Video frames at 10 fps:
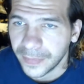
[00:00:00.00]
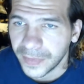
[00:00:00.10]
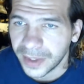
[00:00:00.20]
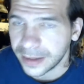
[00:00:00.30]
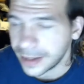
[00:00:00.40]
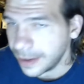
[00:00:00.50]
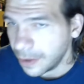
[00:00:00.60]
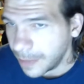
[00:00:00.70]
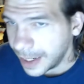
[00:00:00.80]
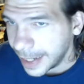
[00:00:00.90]
Because I know
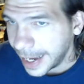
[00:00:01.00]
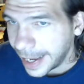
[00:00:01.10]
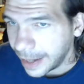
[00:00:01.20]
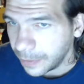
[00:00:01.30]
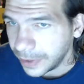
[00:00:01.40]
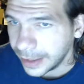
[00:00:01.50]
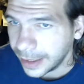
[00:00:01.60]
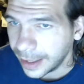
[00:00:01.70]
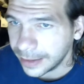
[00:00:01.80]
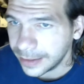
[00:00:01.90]
my dad, when he
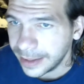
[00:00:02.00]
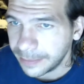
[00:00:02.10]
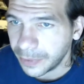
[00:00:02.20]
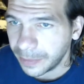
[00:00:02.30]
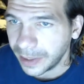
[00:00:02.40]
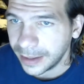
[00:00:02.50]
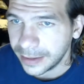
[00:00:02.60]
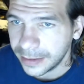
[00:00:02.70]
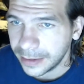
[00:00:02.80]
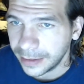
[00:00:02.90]
got his hip
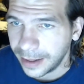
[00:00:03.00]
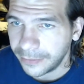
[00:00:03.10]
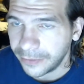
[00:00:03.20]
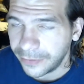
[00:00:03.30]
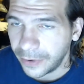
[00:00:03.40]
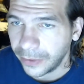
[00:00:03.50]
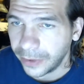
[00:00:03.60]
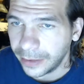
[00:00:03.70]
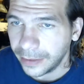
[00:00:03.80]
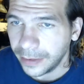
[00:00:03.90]
replaced after
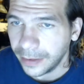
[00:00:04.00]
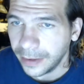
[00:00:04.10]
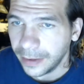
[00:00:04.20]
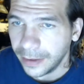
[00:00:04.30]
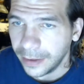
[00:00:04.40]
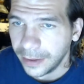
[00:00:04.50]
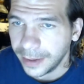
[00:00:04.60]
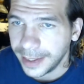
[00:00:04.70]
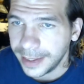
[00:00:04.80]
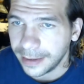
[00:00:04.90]
falling,
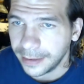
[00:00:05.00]
he